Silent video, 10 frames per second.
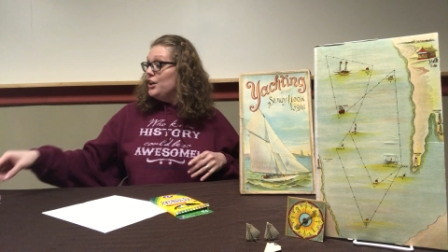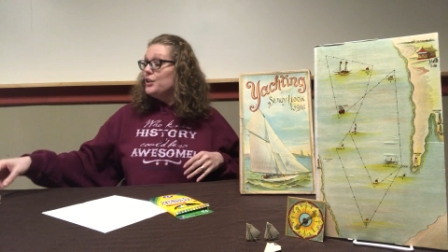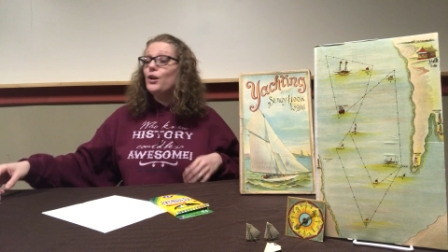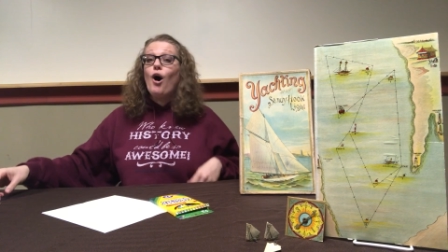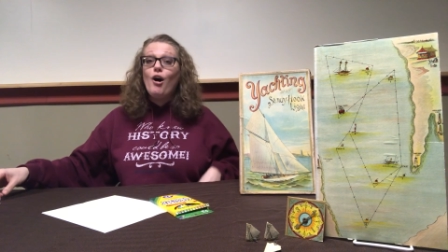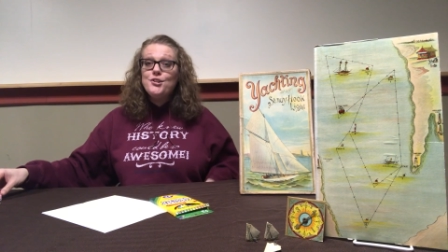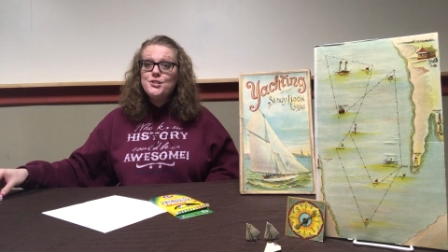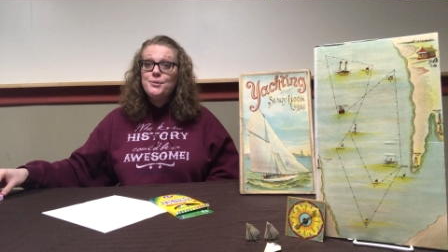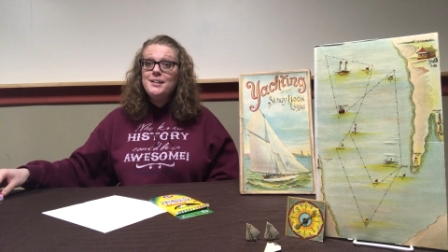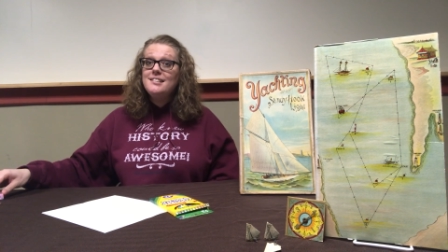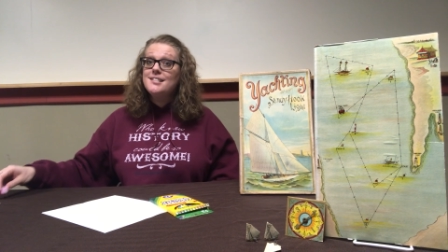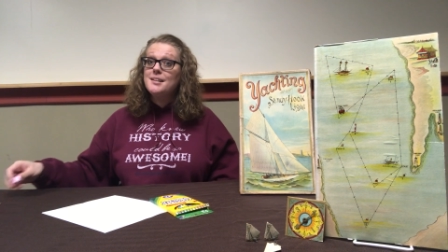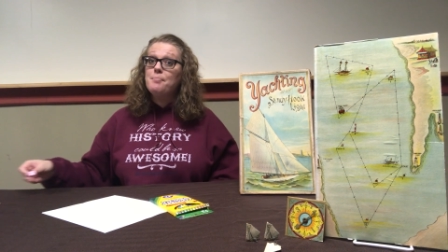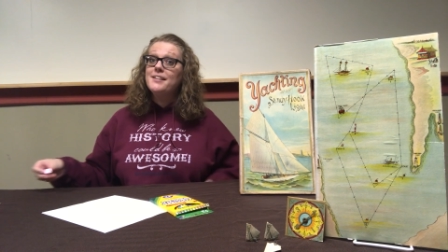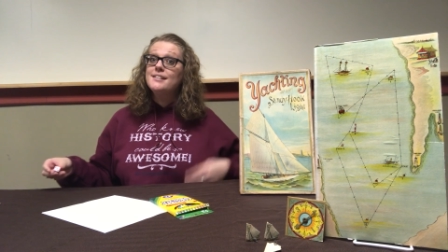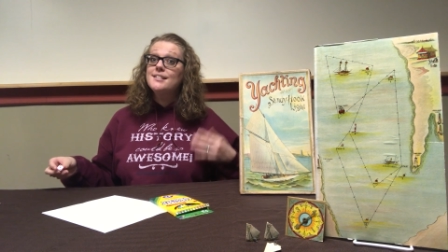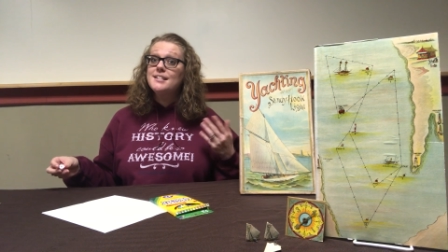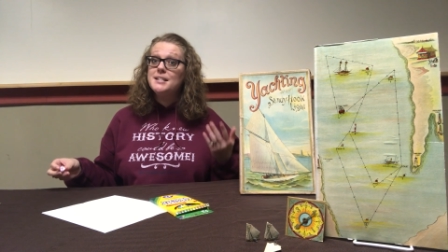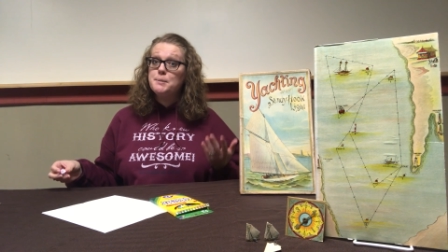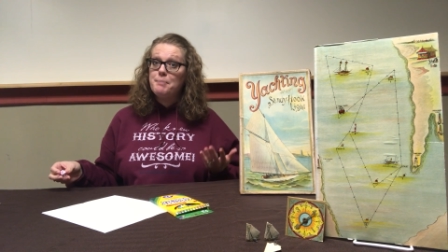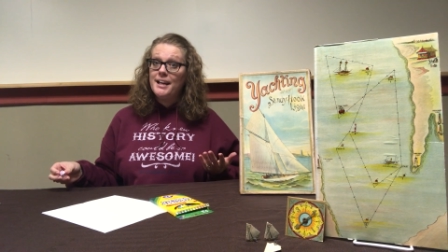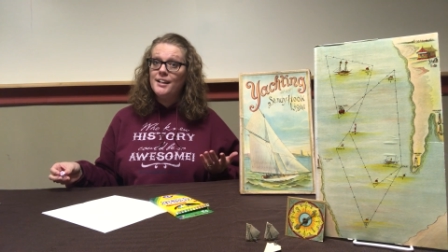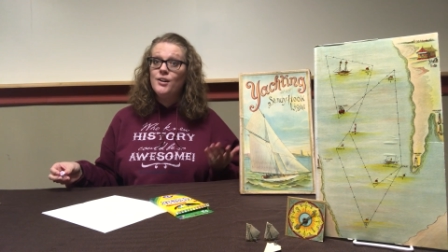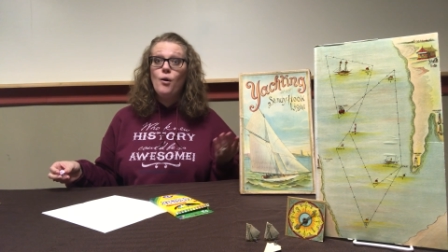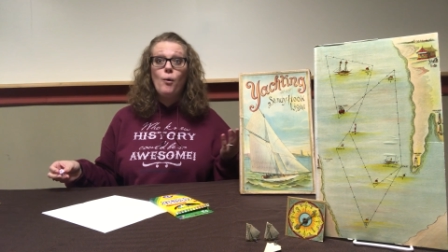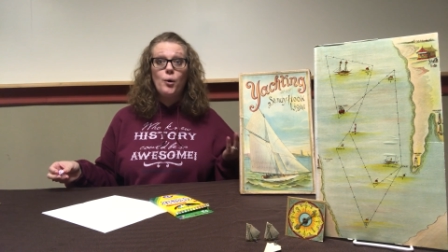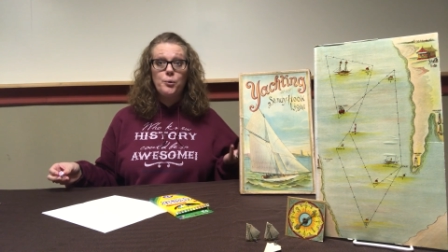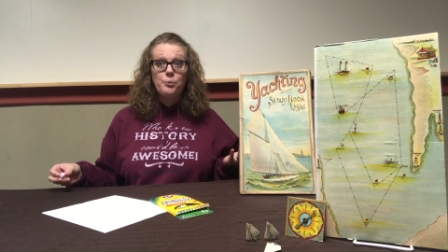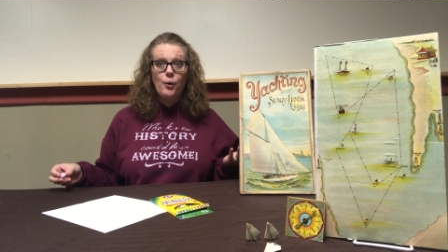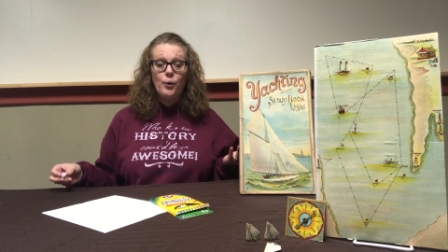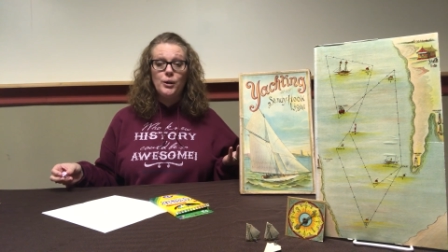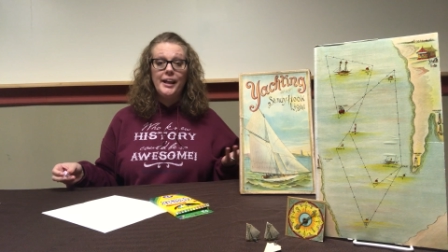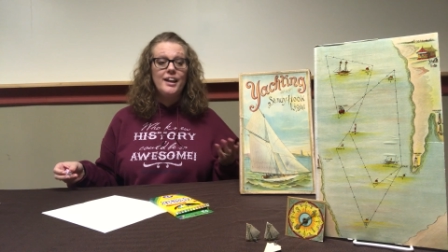You'll also need something to spin or roll.